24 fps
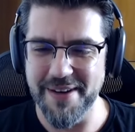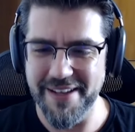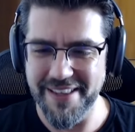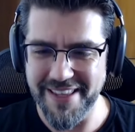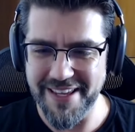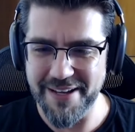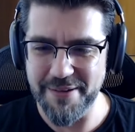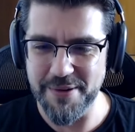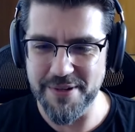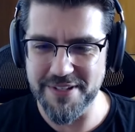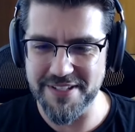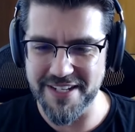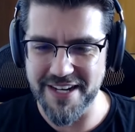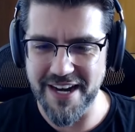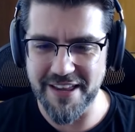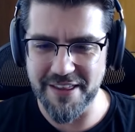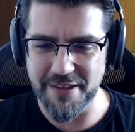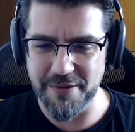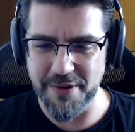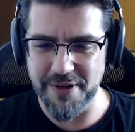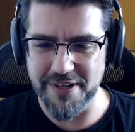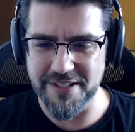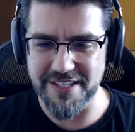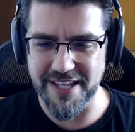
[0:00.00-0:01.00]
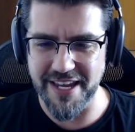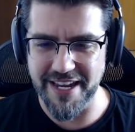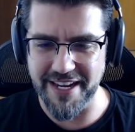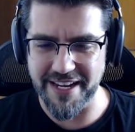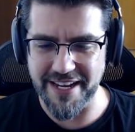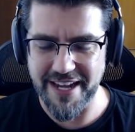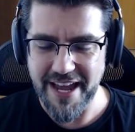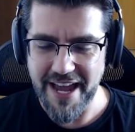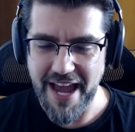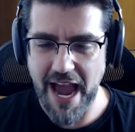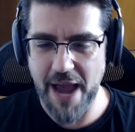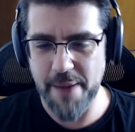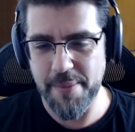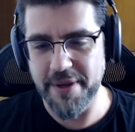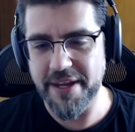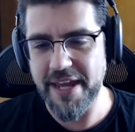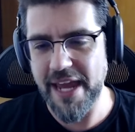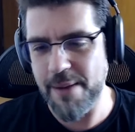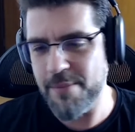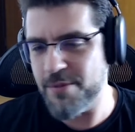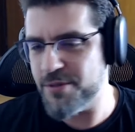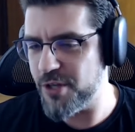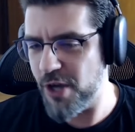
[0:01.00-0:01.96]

but it was in other words like I became